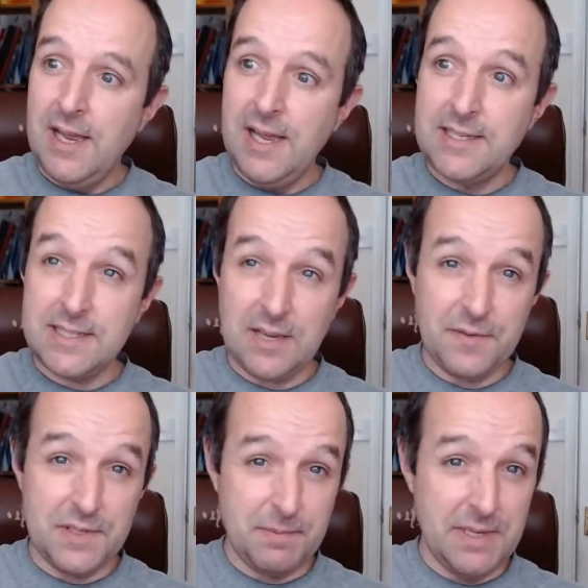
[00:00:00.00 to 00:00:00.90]
And
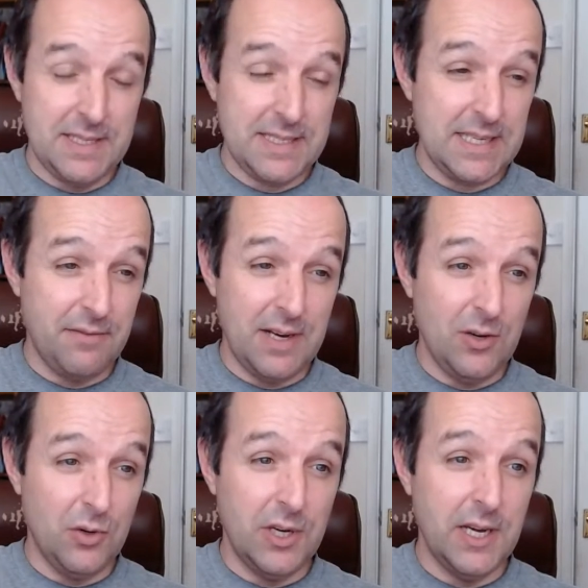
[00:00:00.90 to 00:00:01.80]
stuff that's been sitting
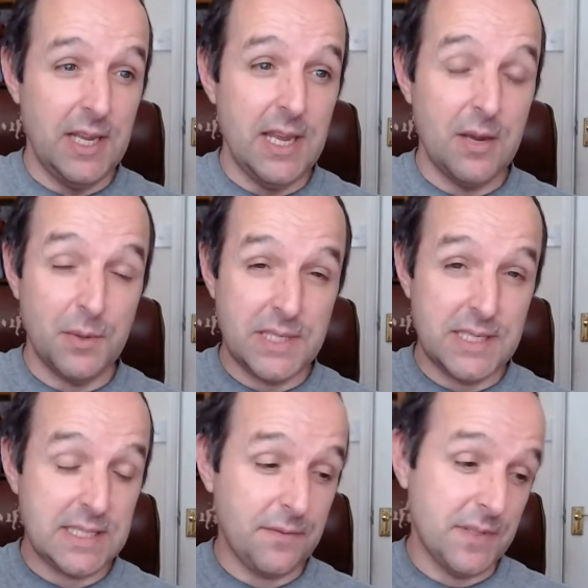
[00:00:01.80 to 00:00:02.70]
around longer than a year, which
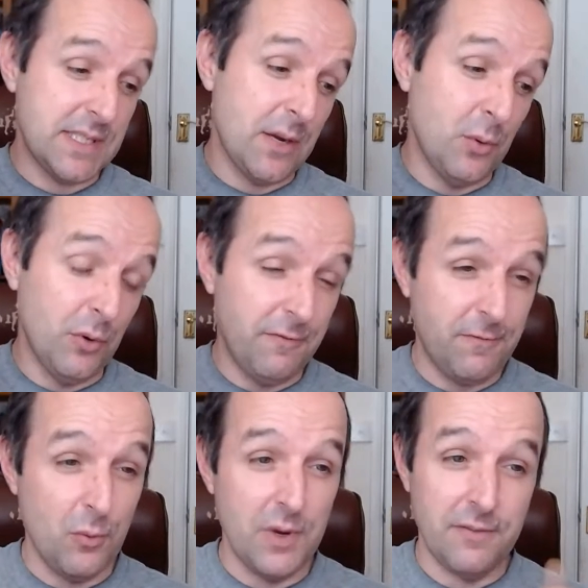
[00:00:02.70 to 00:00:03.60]
is stuff that's going on a
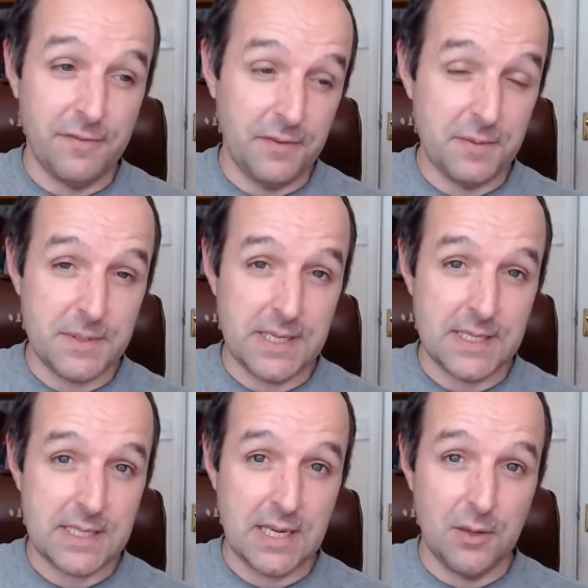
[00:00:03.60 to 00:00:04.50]
40 and 50%
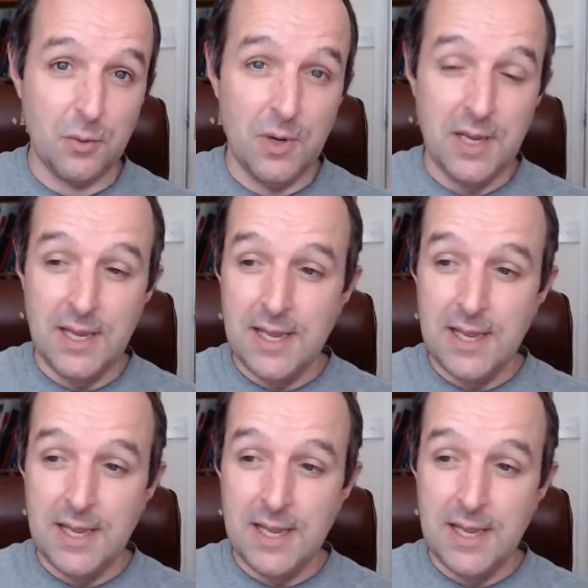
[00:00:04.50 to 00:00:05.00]
sale,